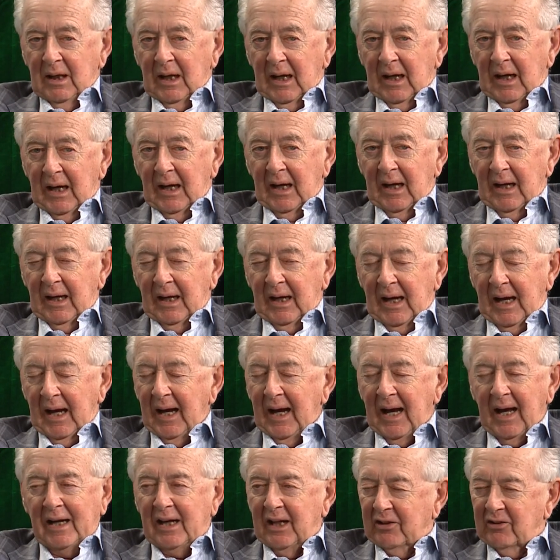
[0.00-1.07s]

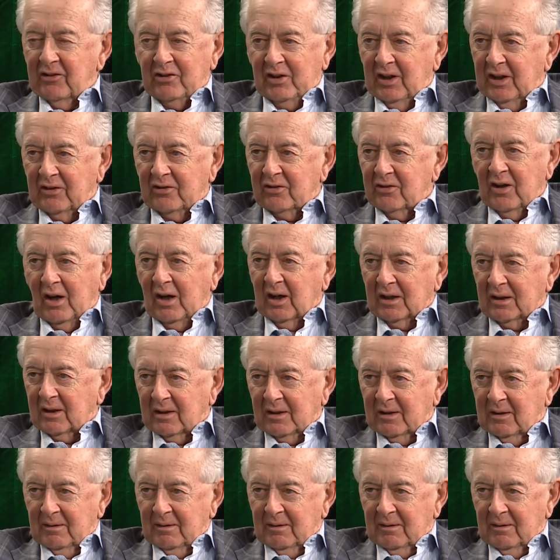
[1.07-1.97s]
And it's not